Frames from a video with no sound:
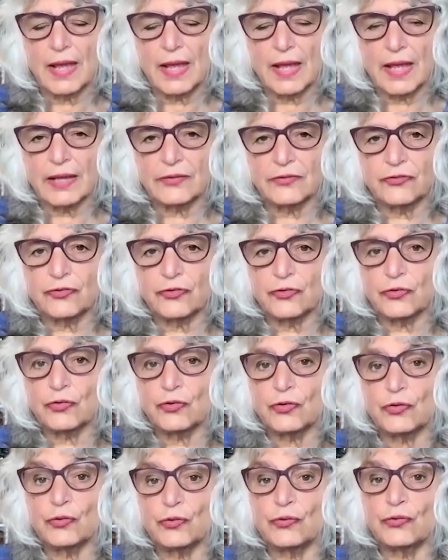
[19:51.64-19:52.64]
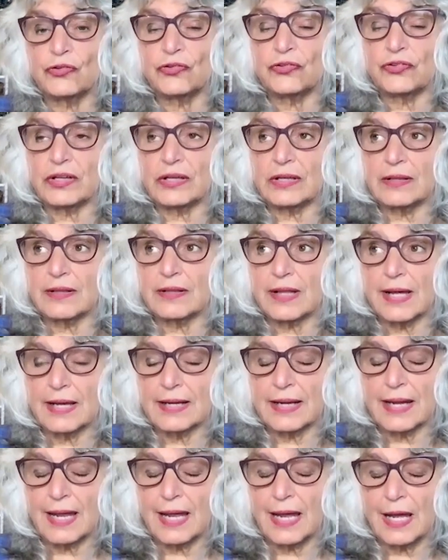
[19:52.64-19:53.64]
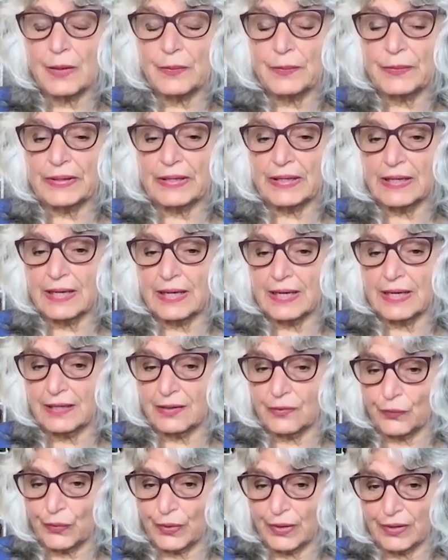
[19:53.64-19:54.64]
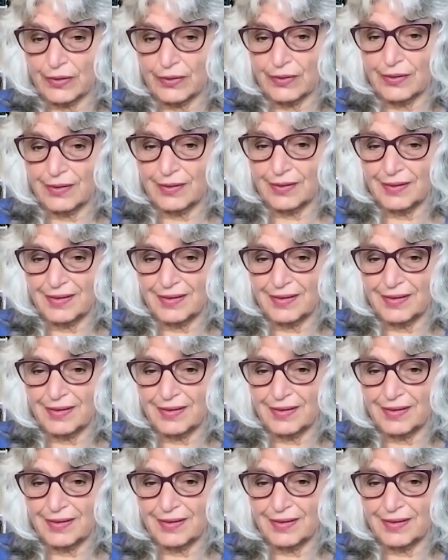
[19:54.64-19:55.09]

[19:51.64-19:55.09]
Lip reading: And do you see that happening anywhere?